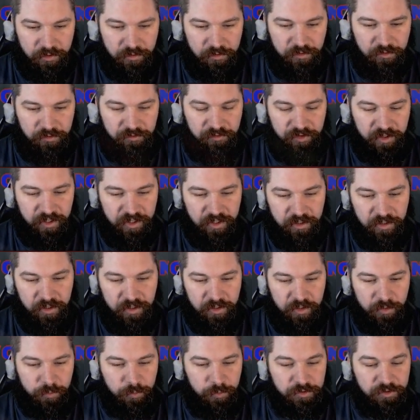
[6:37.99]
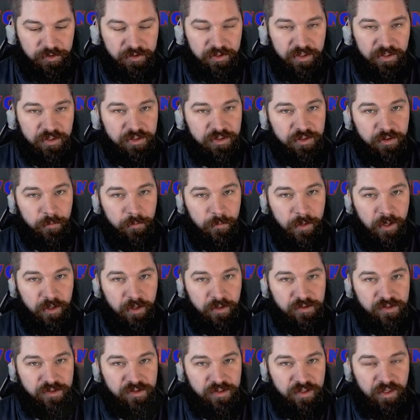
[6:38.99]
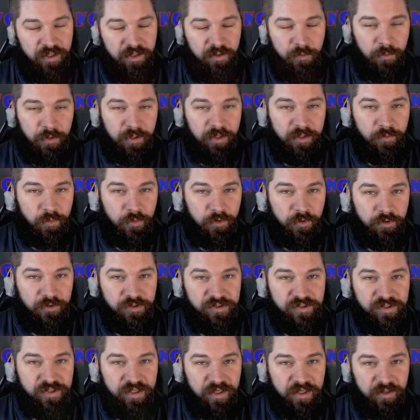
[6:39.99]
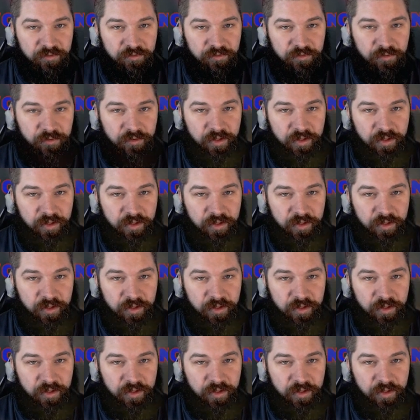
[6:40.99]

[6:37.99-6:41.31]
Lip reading: to find any potential mods that I might want to save